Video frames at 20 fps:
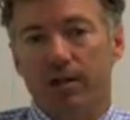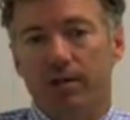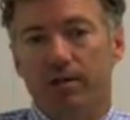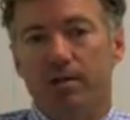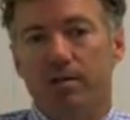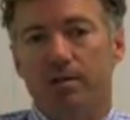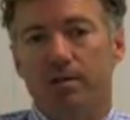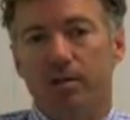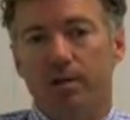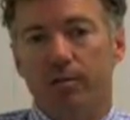
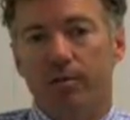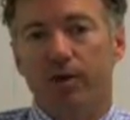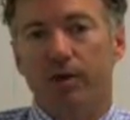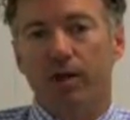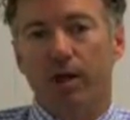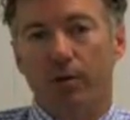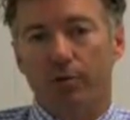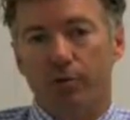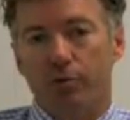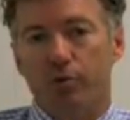This is something
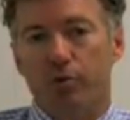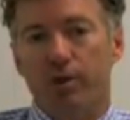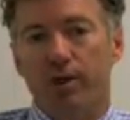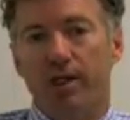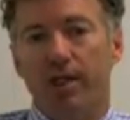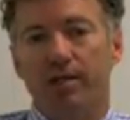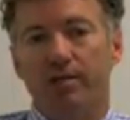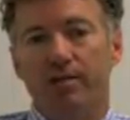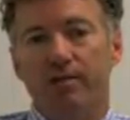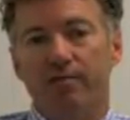that I would
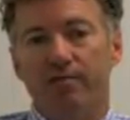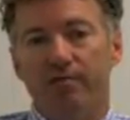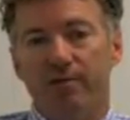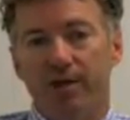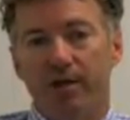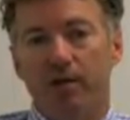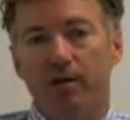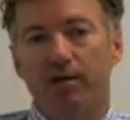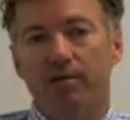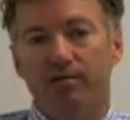treat as a
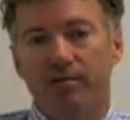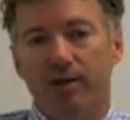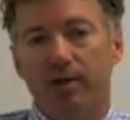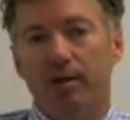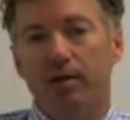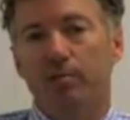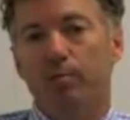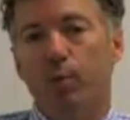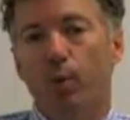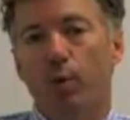very,
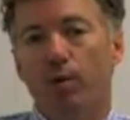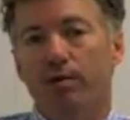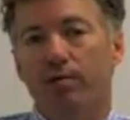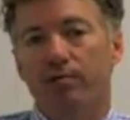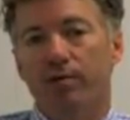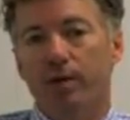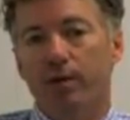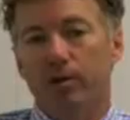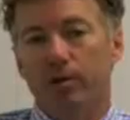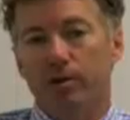very
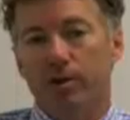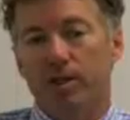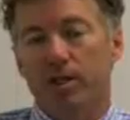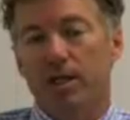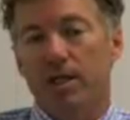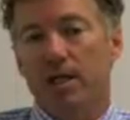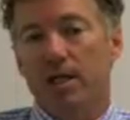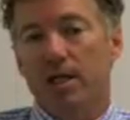important vote.